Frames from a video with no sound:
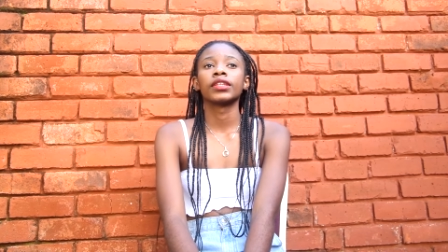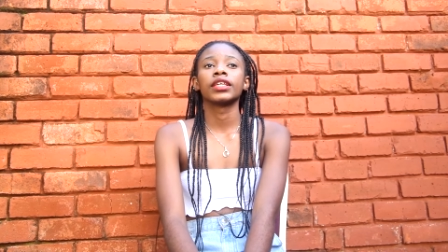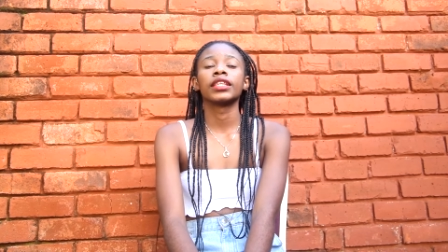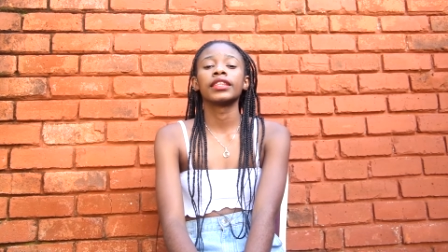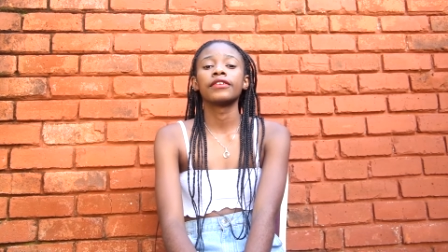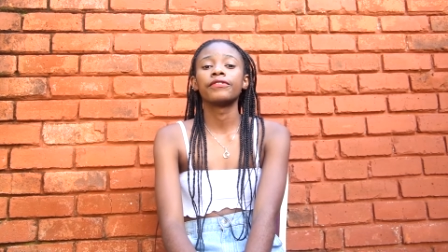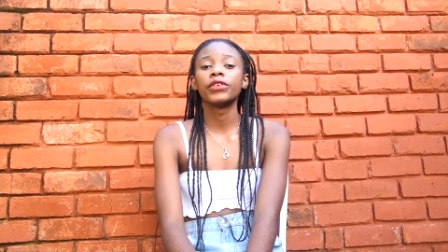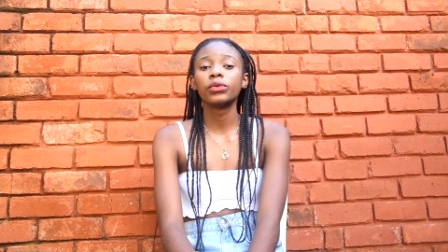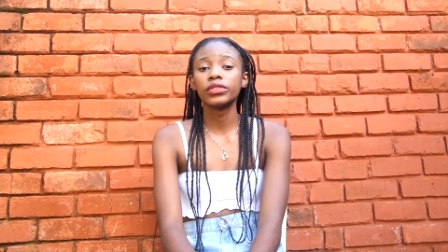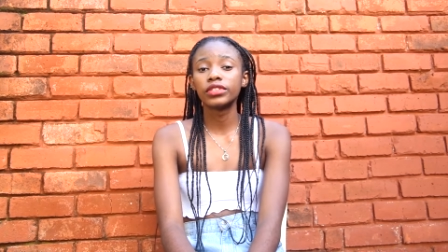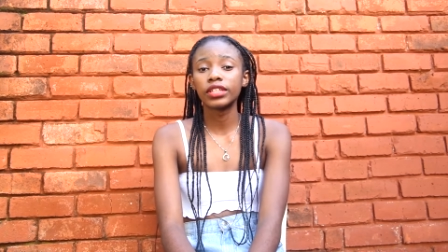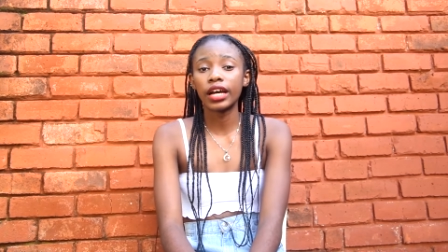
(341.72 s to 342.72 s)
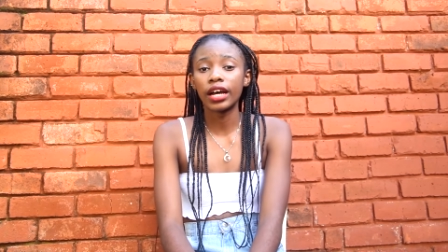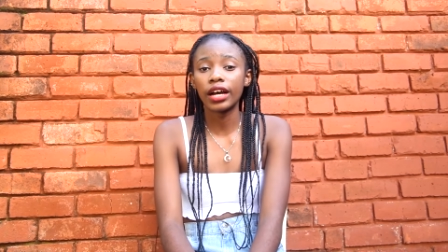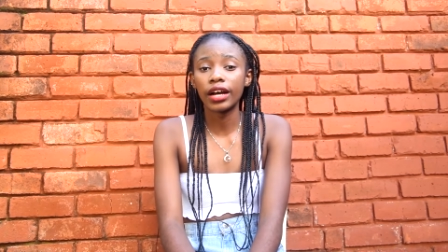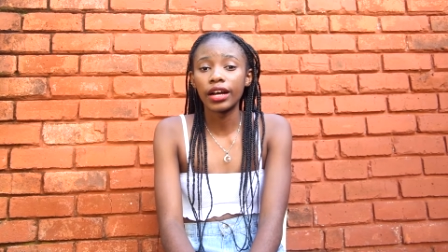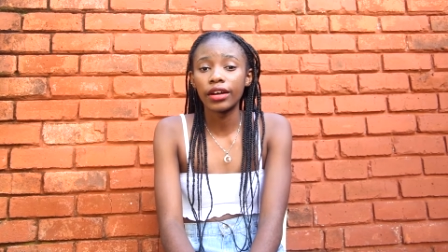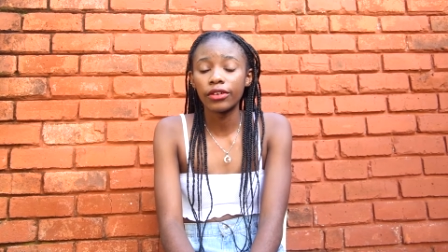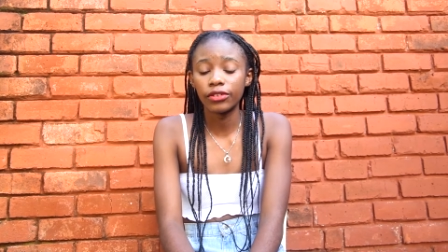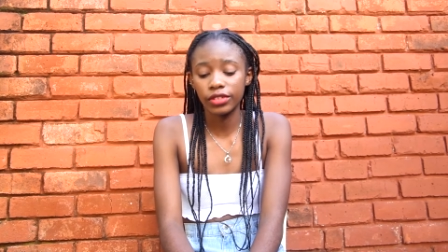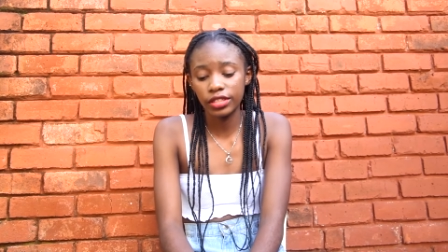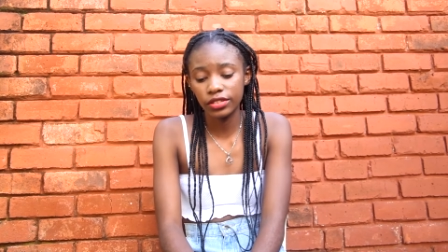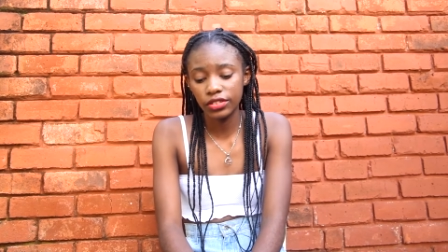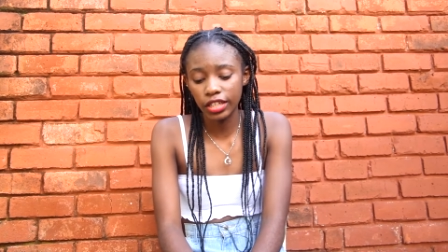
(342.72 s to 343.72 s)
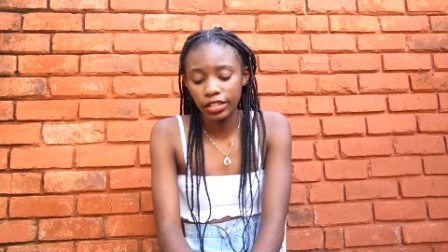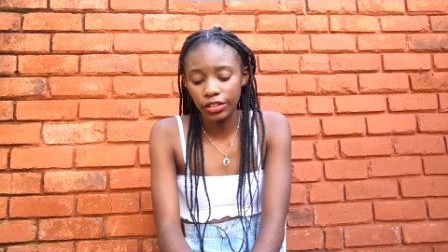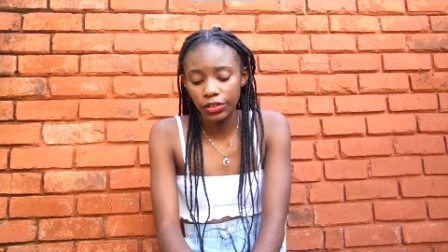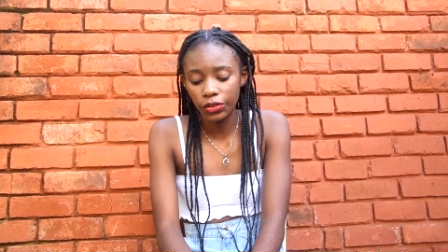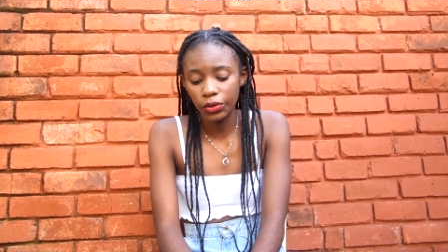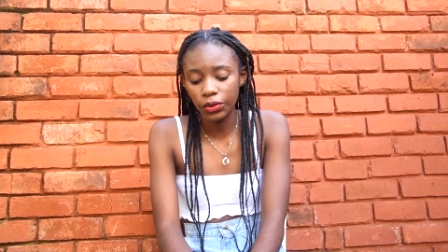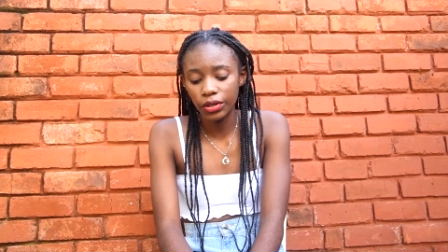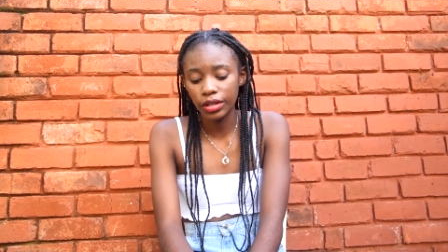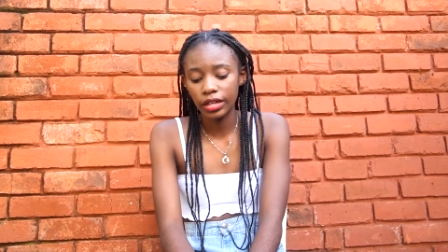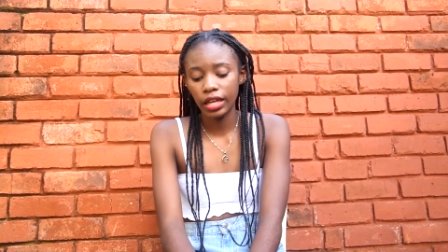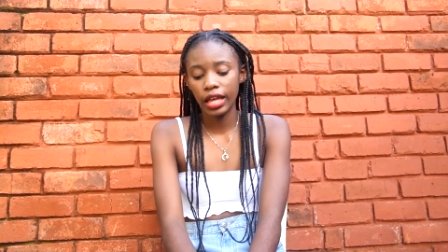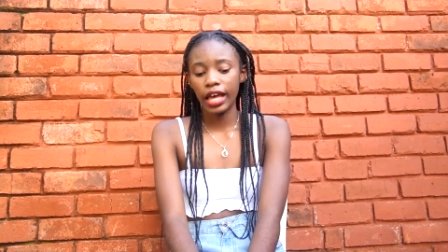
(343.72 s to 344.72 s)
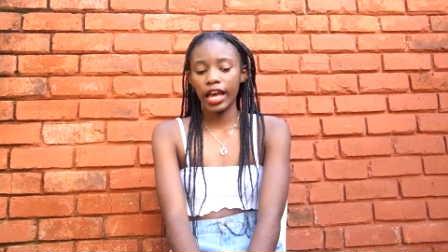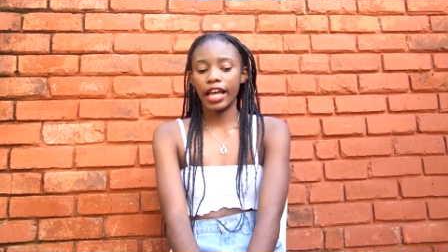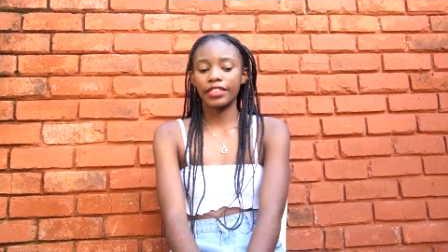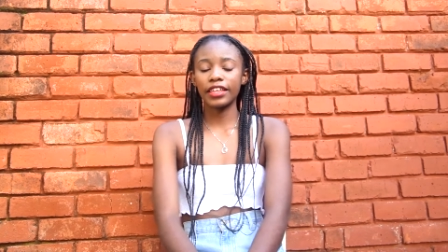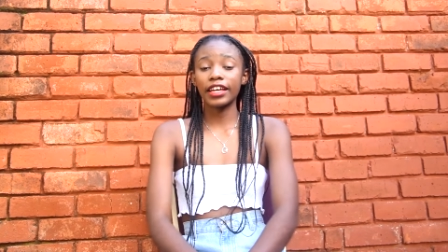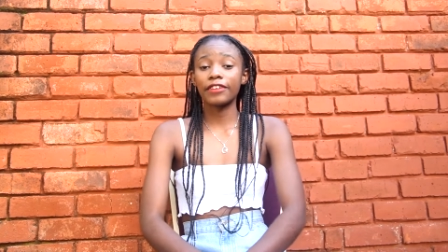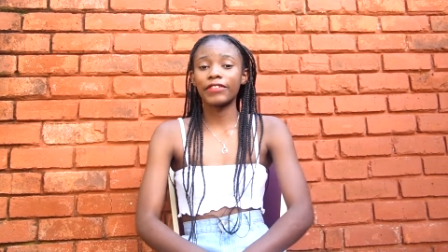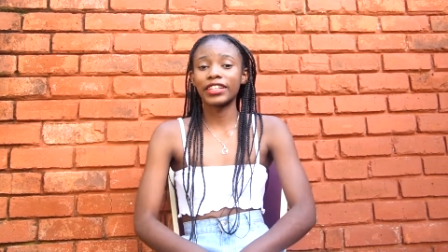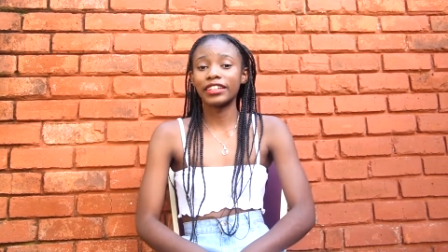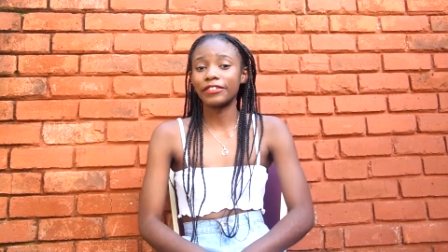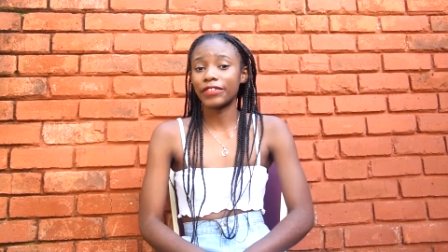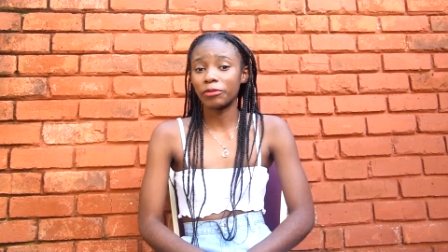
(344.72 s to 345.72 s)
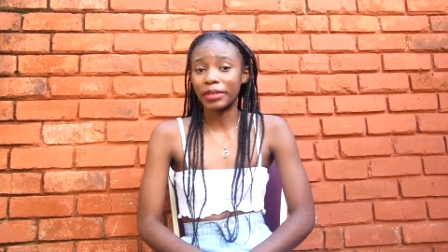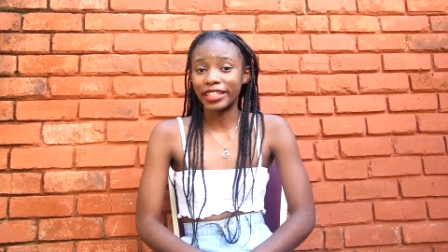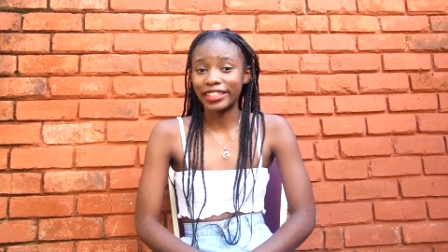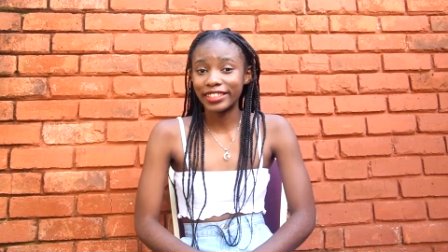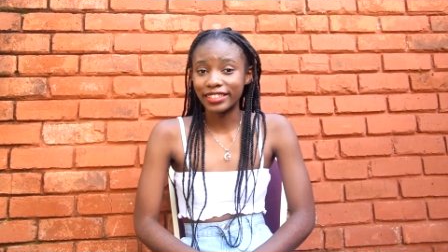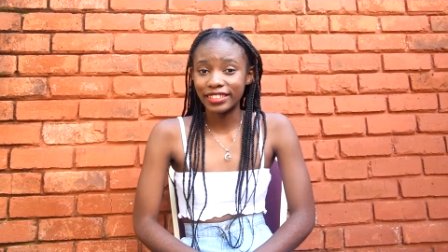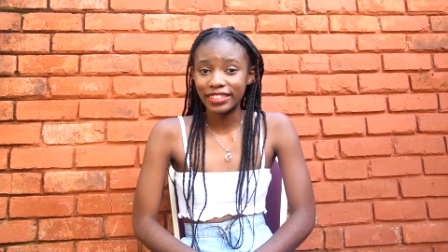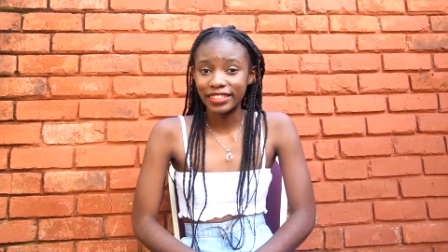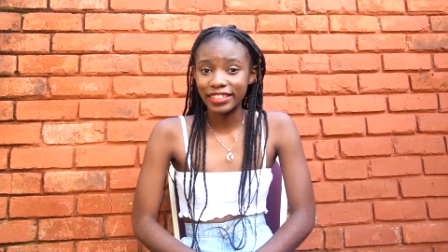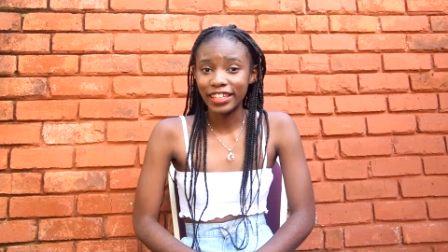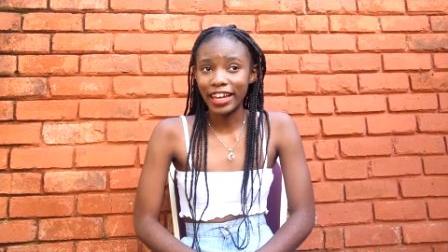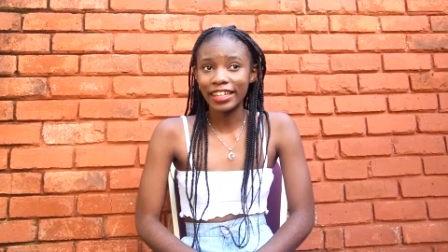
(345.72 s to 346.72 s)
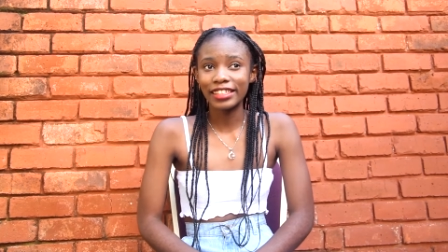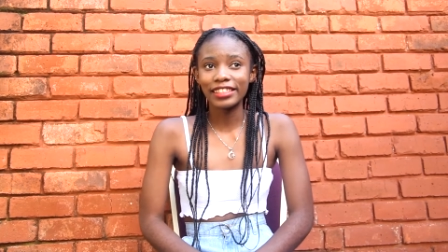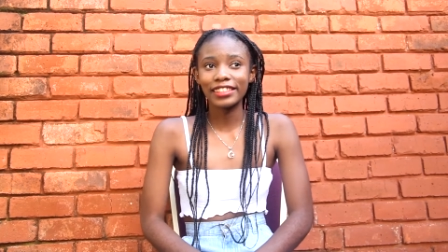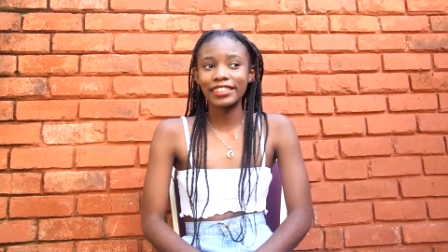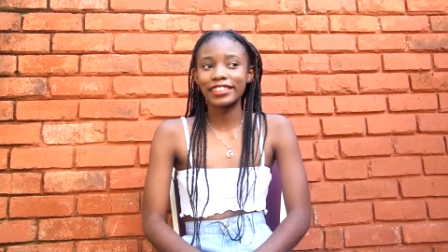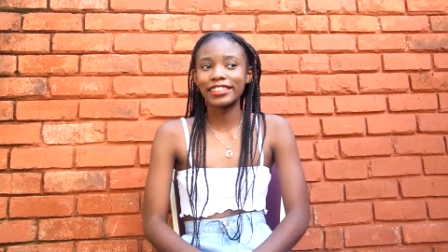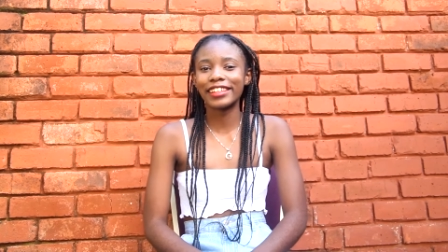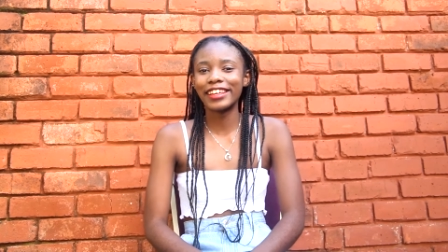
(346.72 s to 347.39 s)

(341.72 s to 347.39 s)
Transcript: in the future on this channel i think i finally found my niche guys